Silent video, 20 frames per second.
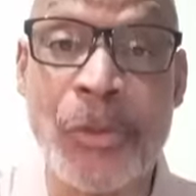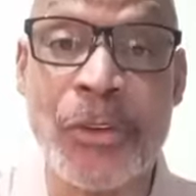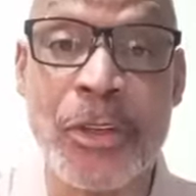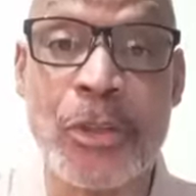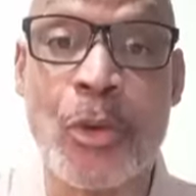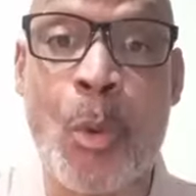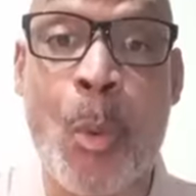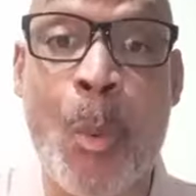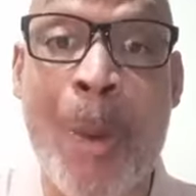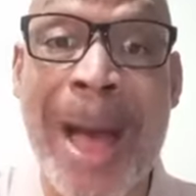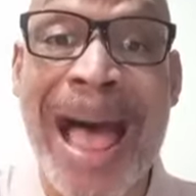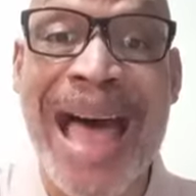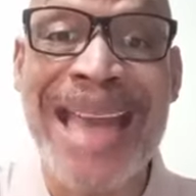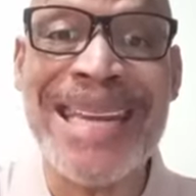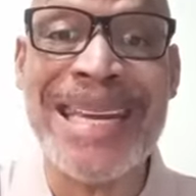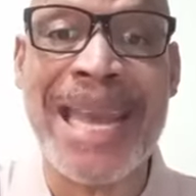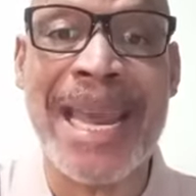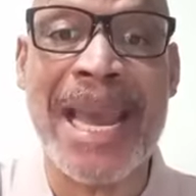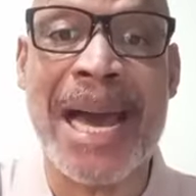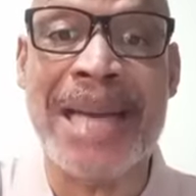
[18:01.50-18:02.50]
us why
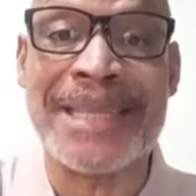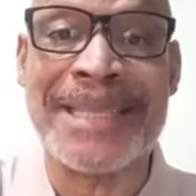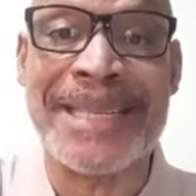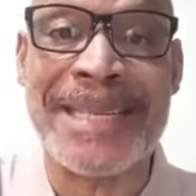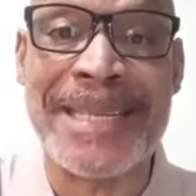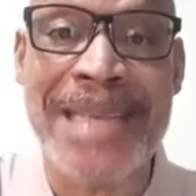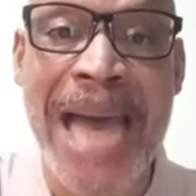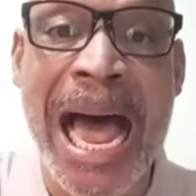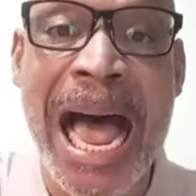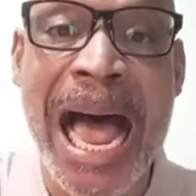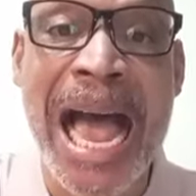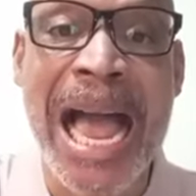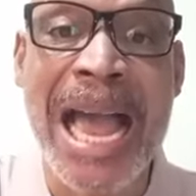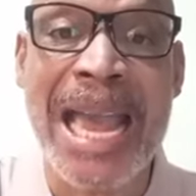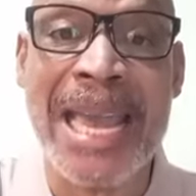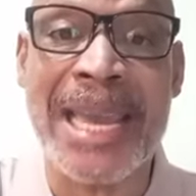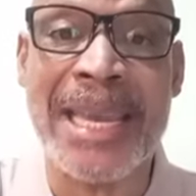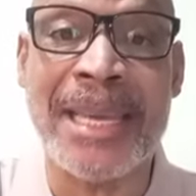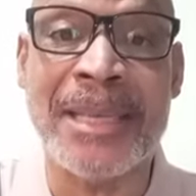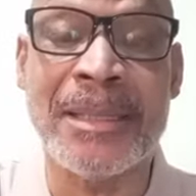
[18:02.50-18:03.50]
they are
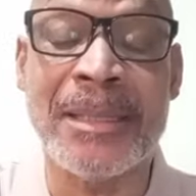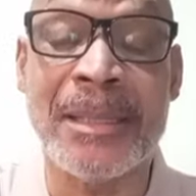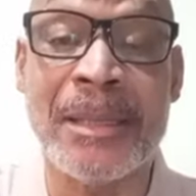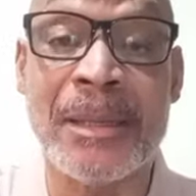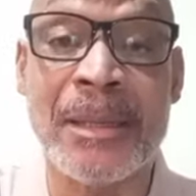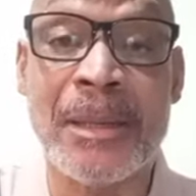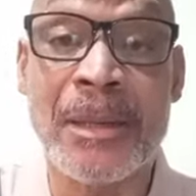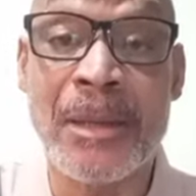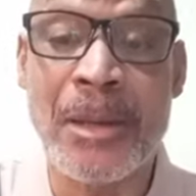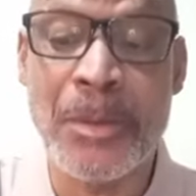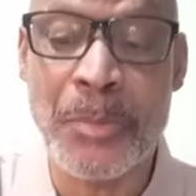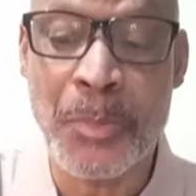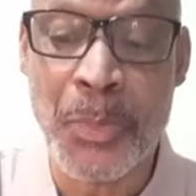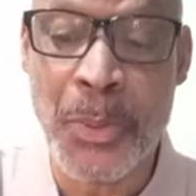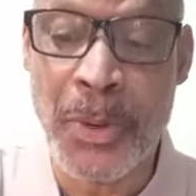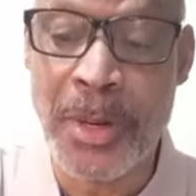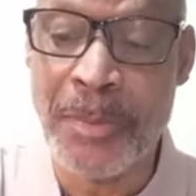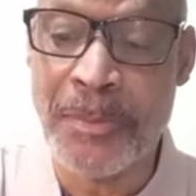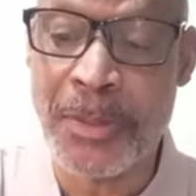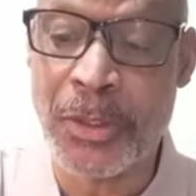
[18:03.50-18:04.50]
dying
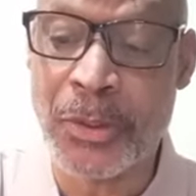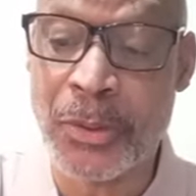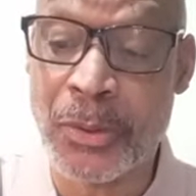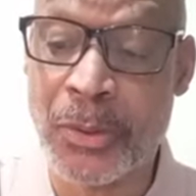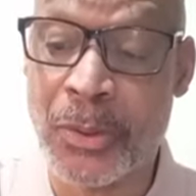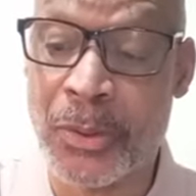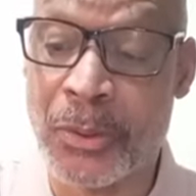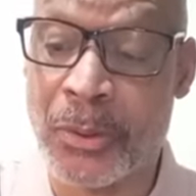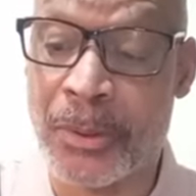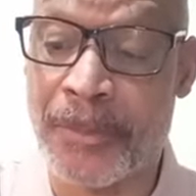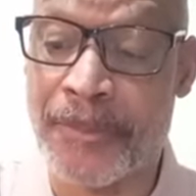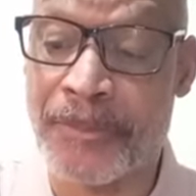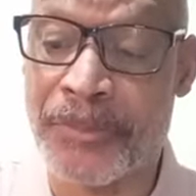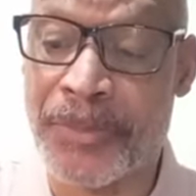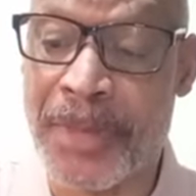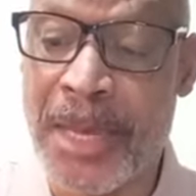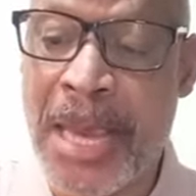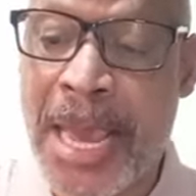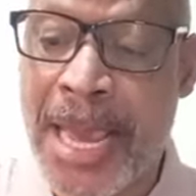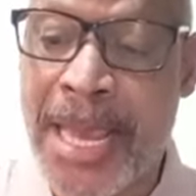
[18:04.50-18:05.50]
premature.
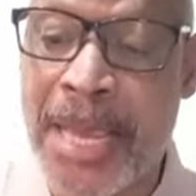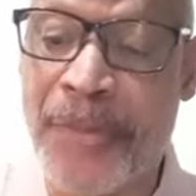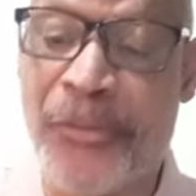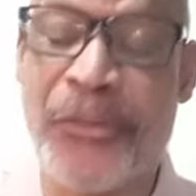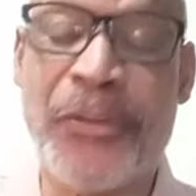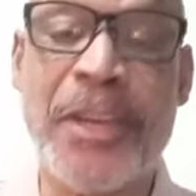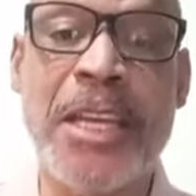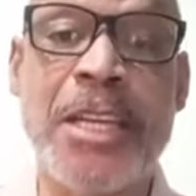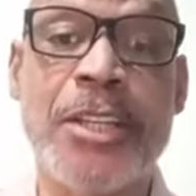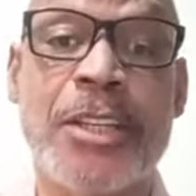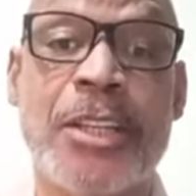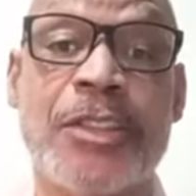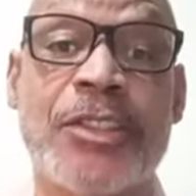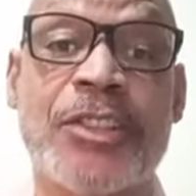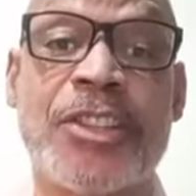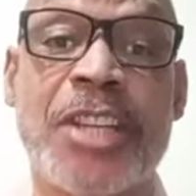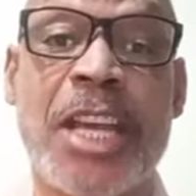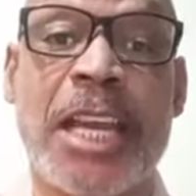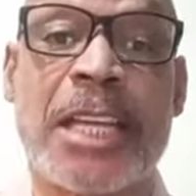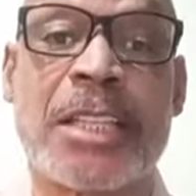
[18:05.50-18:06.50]
Ephesians
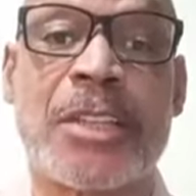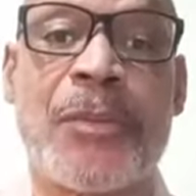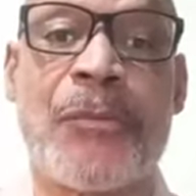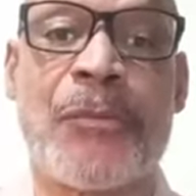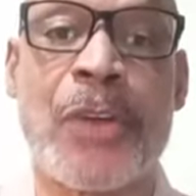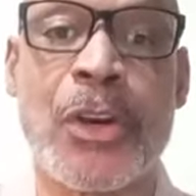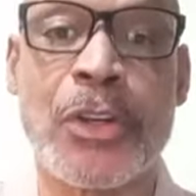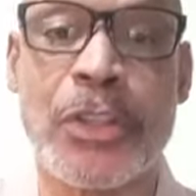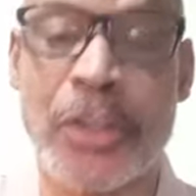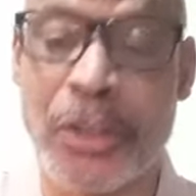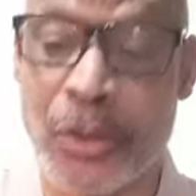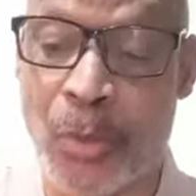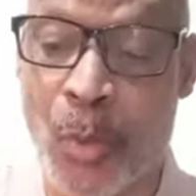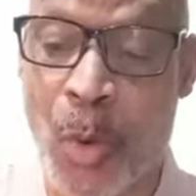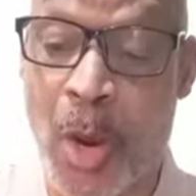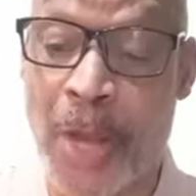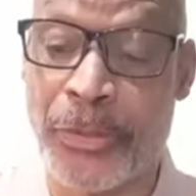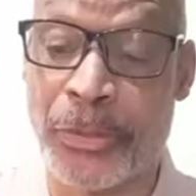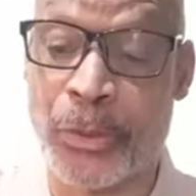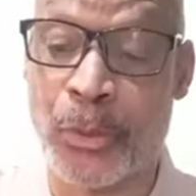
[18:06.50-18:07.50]
6, verses
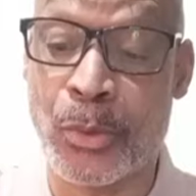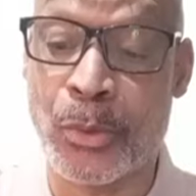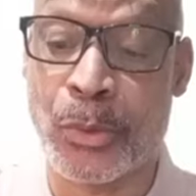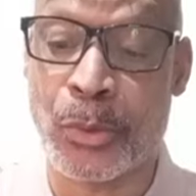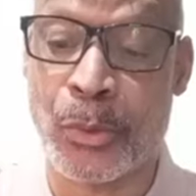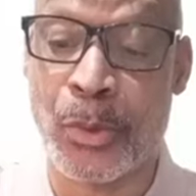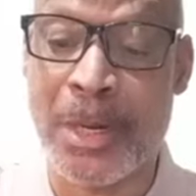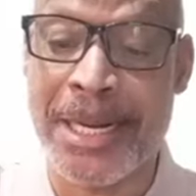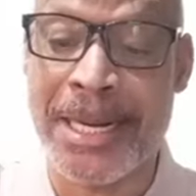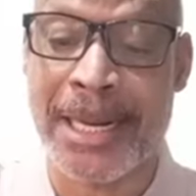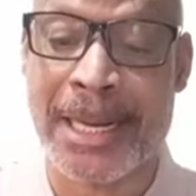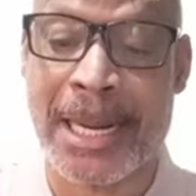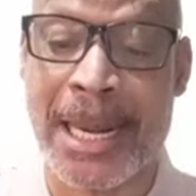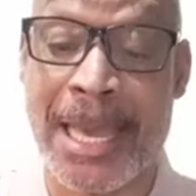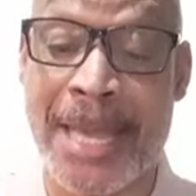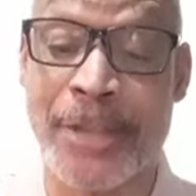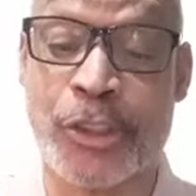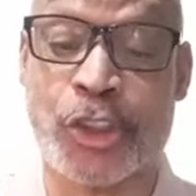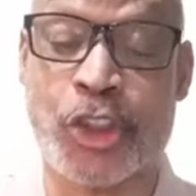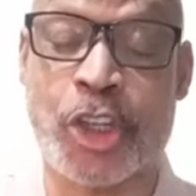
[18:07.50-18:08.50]
1 through 3
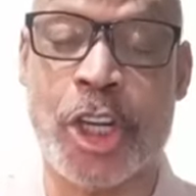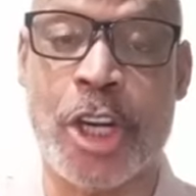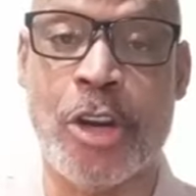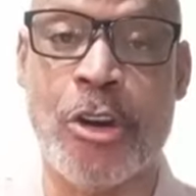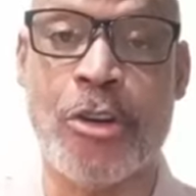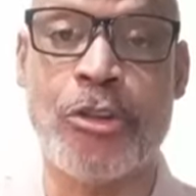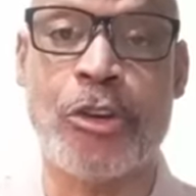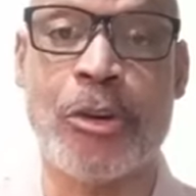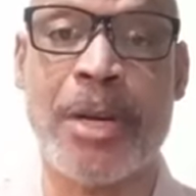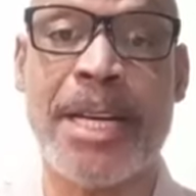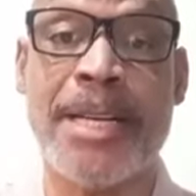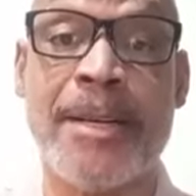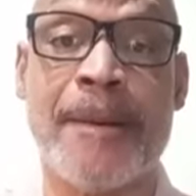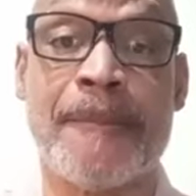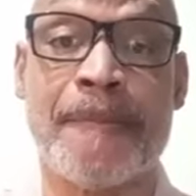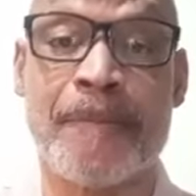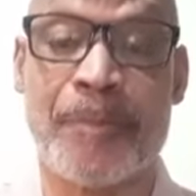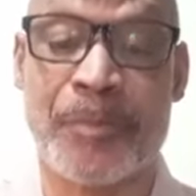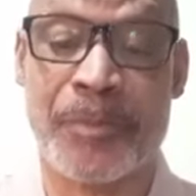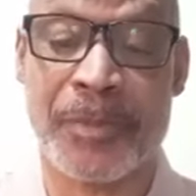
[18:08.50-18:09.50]
declares, Children,
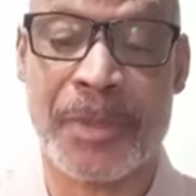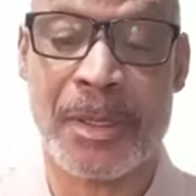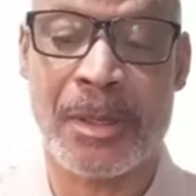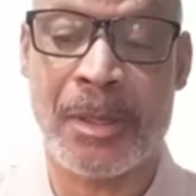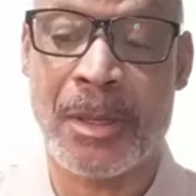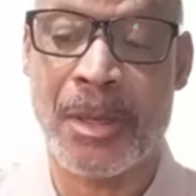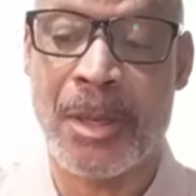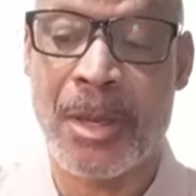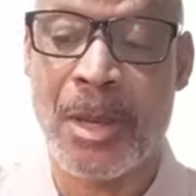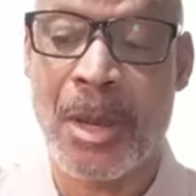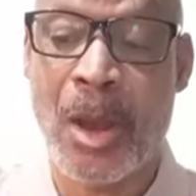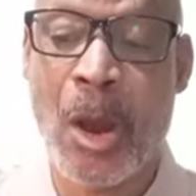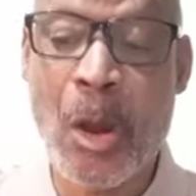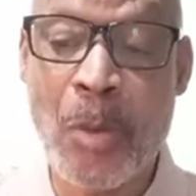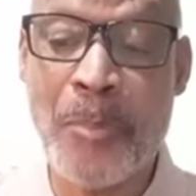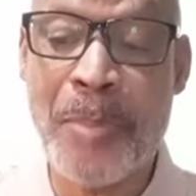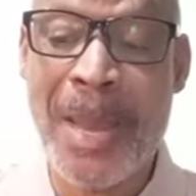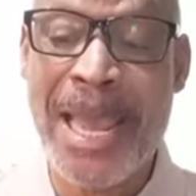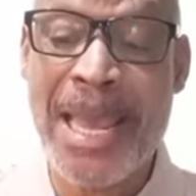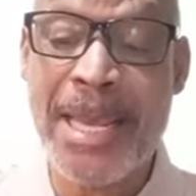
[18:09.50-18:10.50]

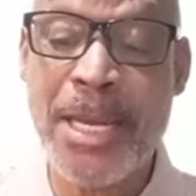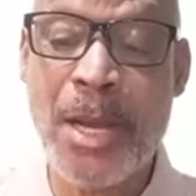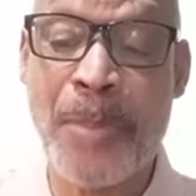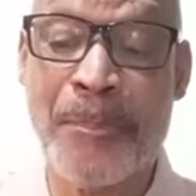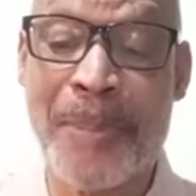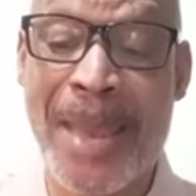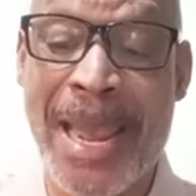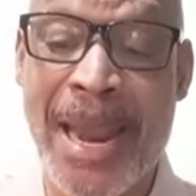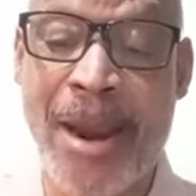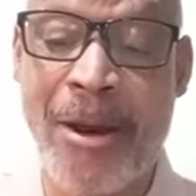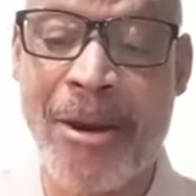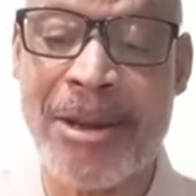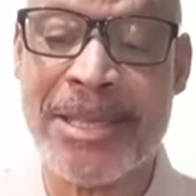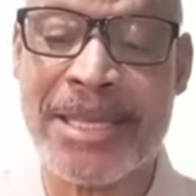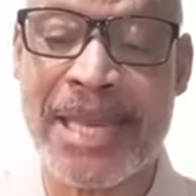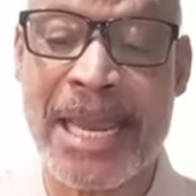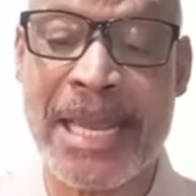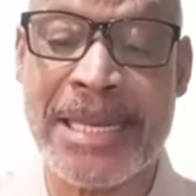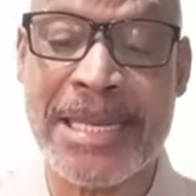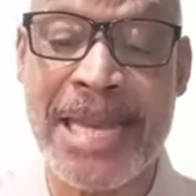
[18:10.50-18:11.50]
obey your parents
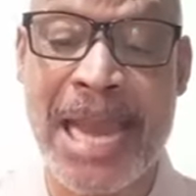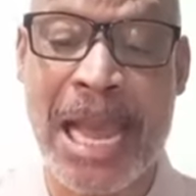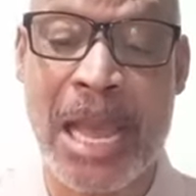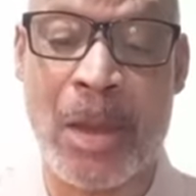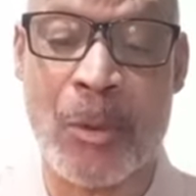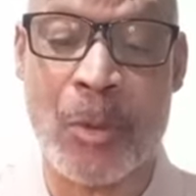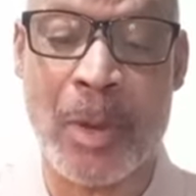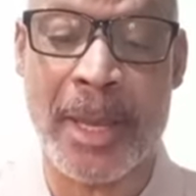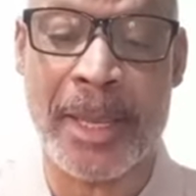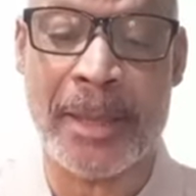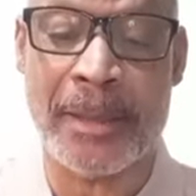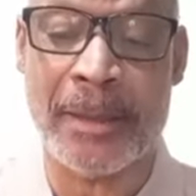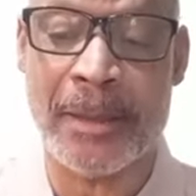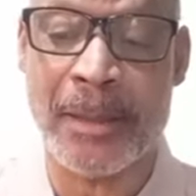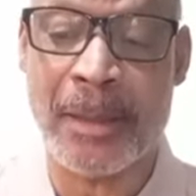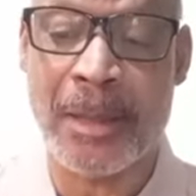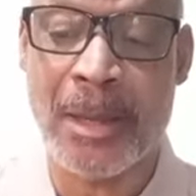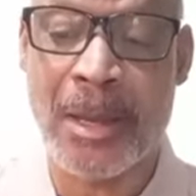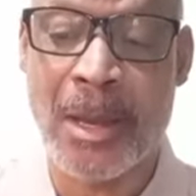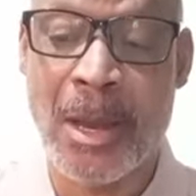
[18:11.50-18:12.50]
in Yahweh,
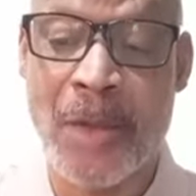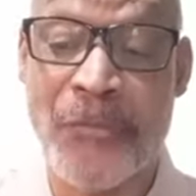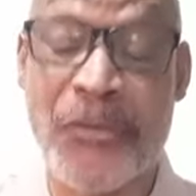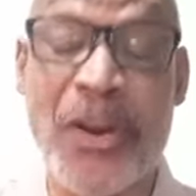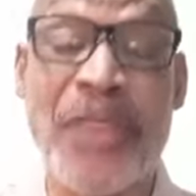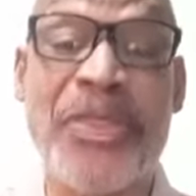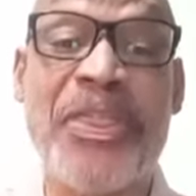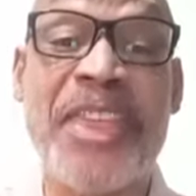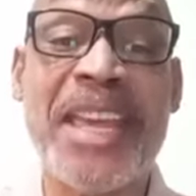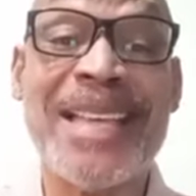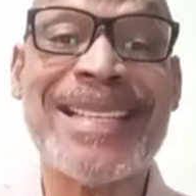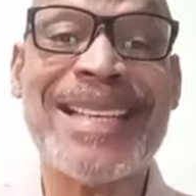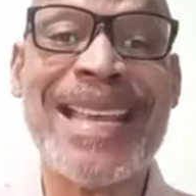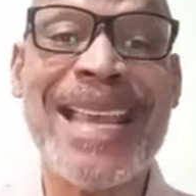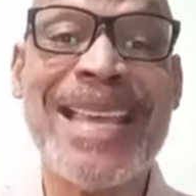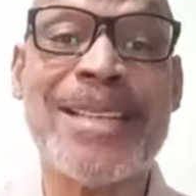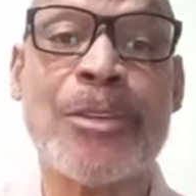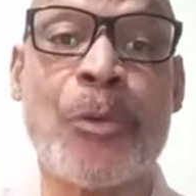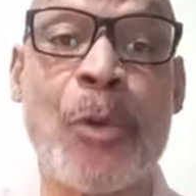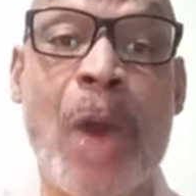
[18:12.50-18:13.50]
for this
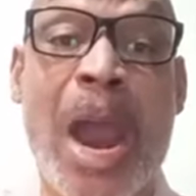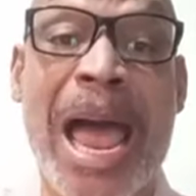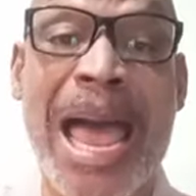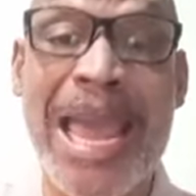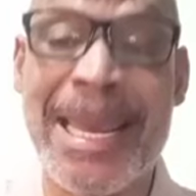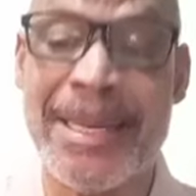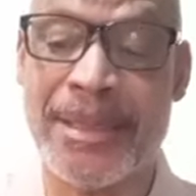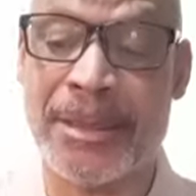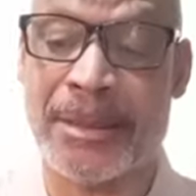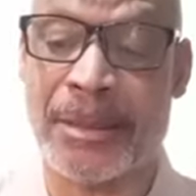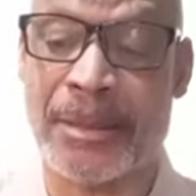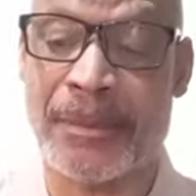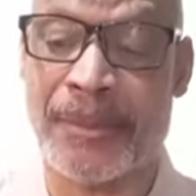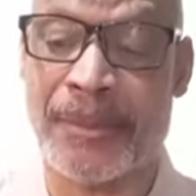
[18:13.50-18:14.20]
is right.